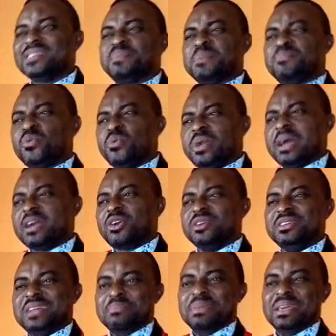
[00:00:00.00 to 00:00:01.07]
As people, we
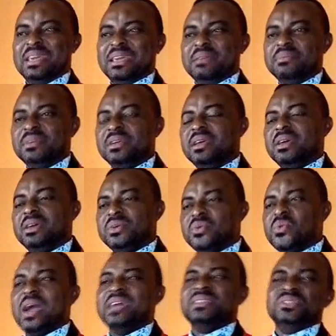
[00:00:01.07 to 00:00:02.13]
are condemning him.
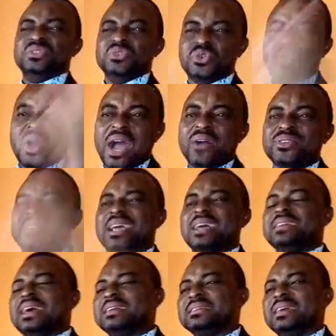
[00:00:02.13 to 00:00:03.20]
Why did you go
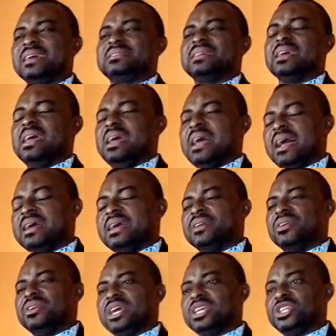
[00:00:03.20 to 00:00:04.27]
outside and get
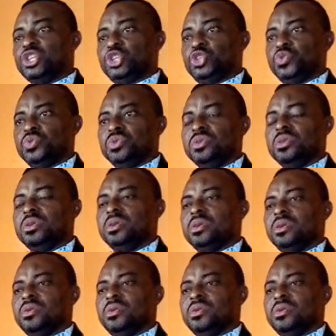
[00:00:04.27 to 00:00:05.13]
another issue?